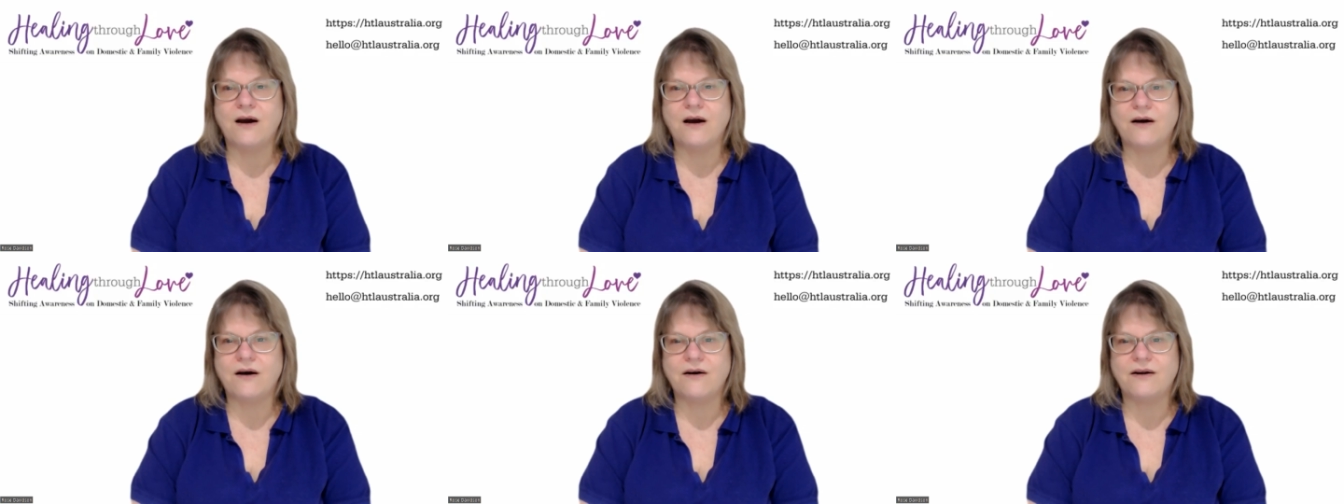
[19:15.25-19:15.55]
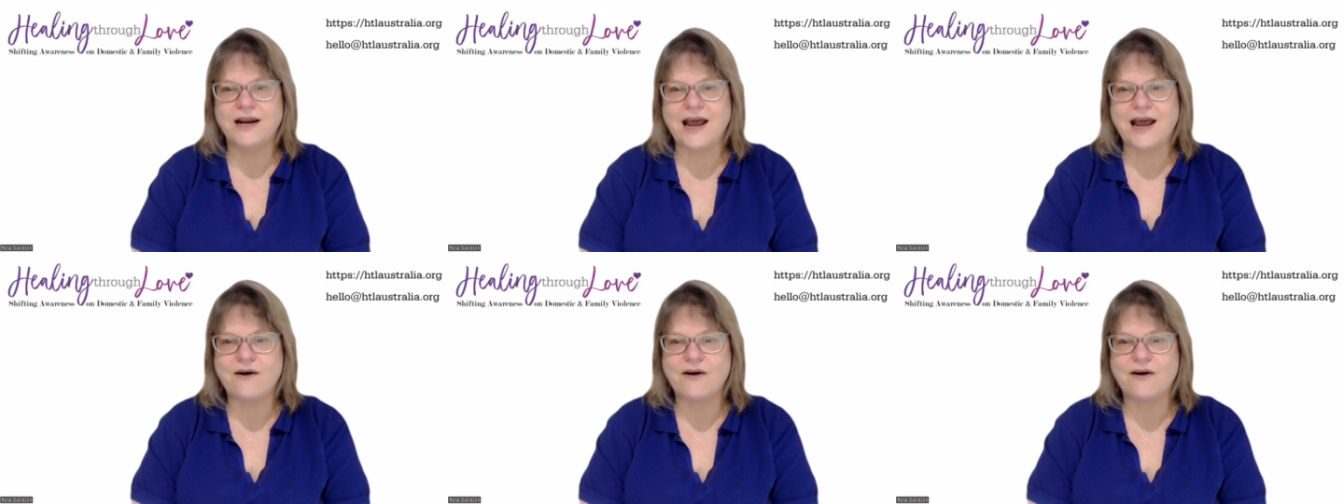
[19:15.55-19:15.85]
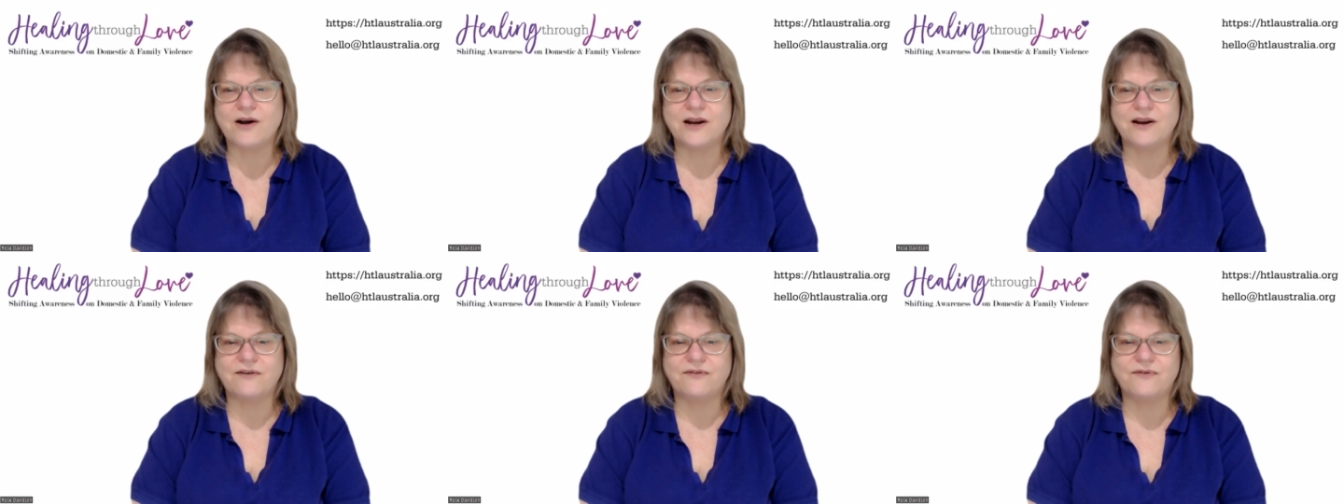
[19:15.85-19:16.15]
oh, now
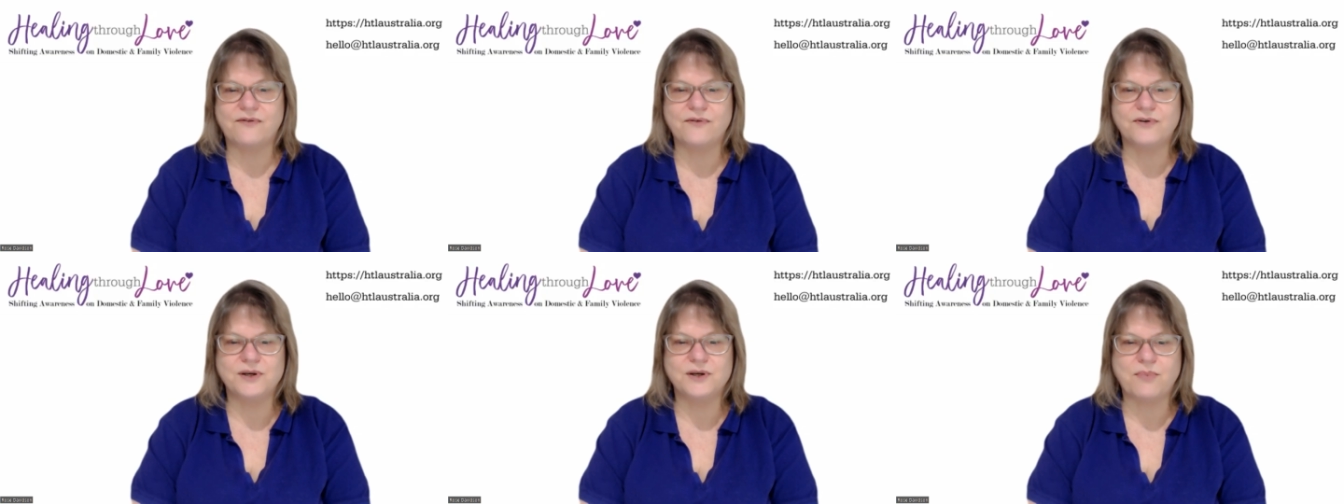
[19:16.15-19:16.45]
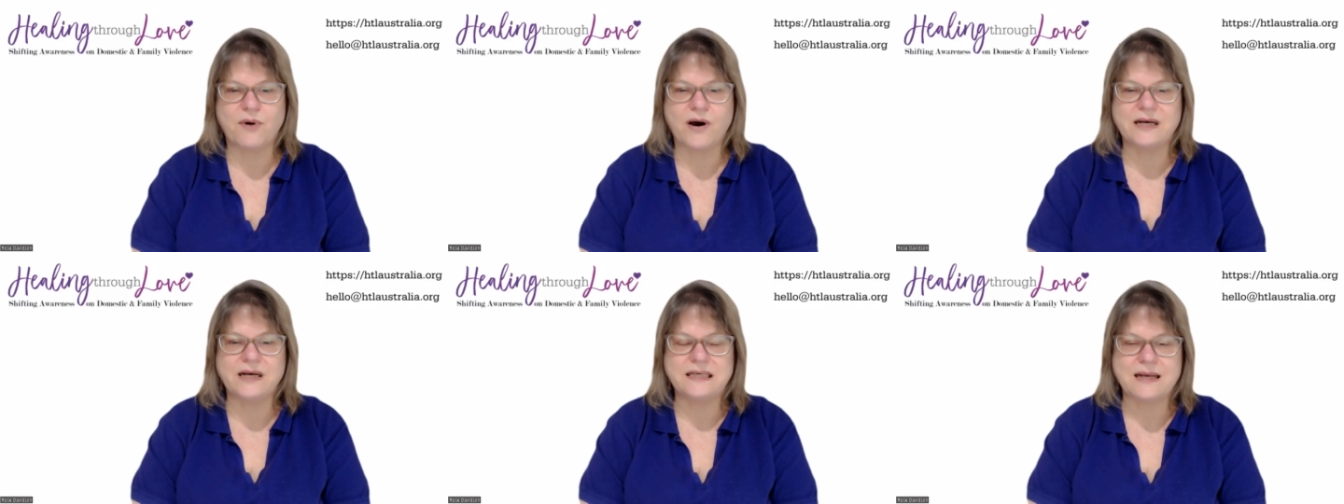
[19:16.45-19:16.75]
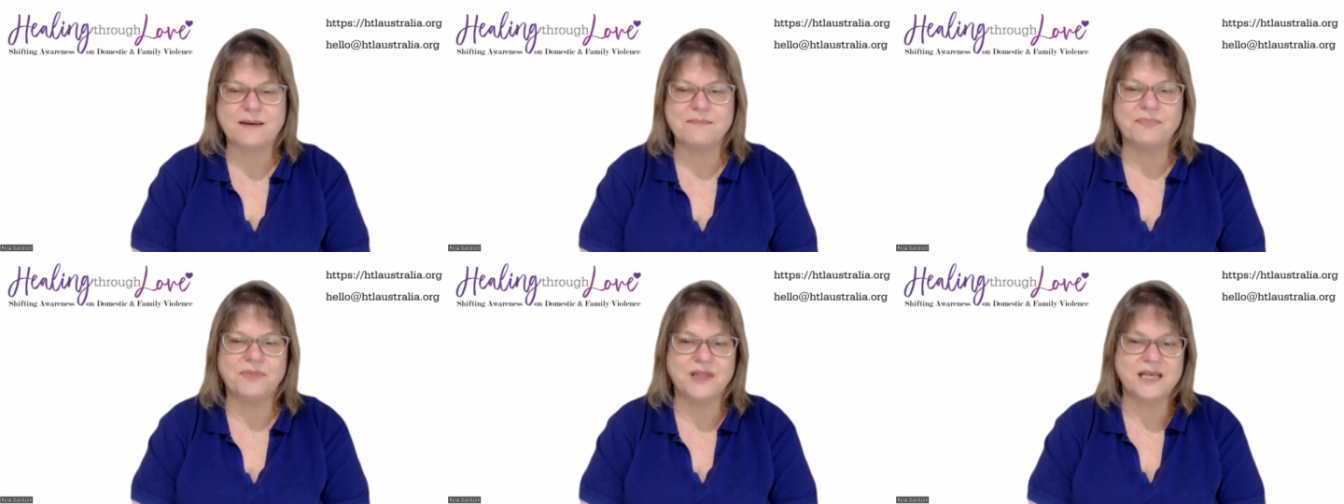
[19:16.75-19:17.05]
I can afford to buy
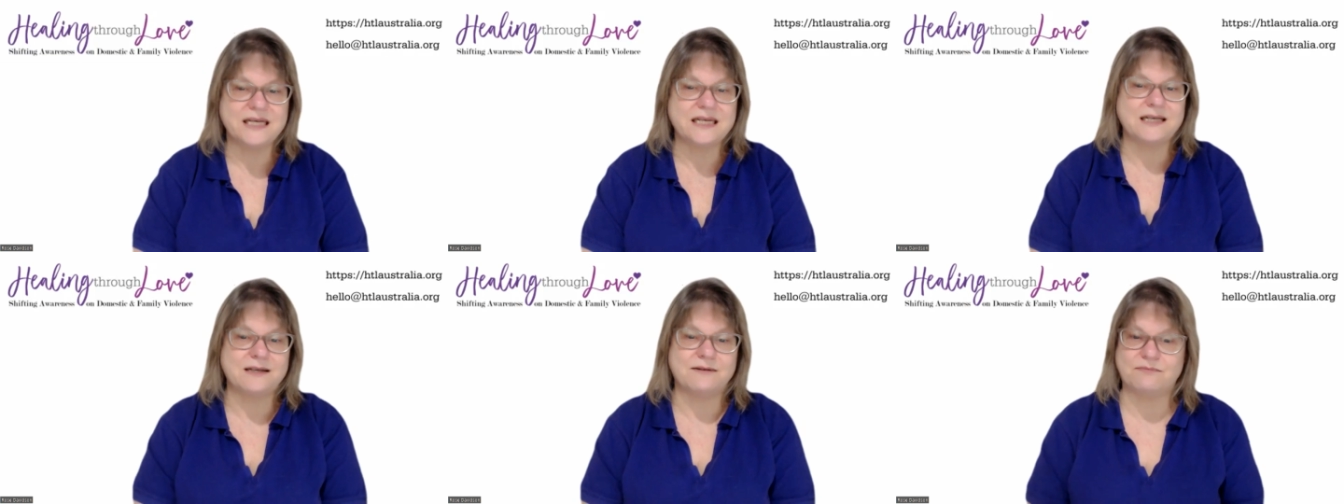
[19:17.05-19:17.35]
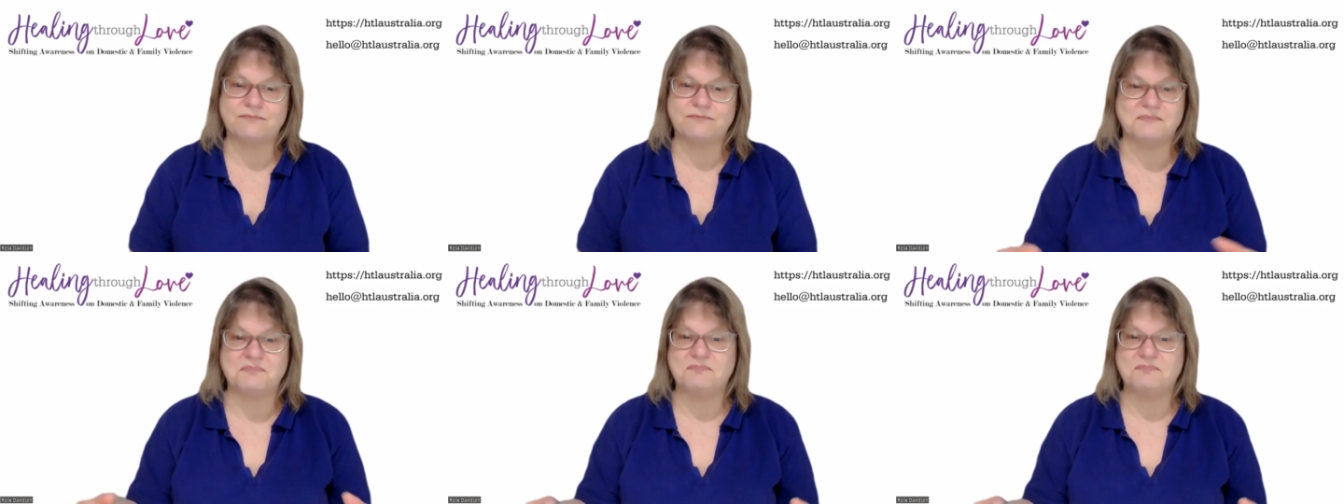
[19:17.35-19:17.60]
this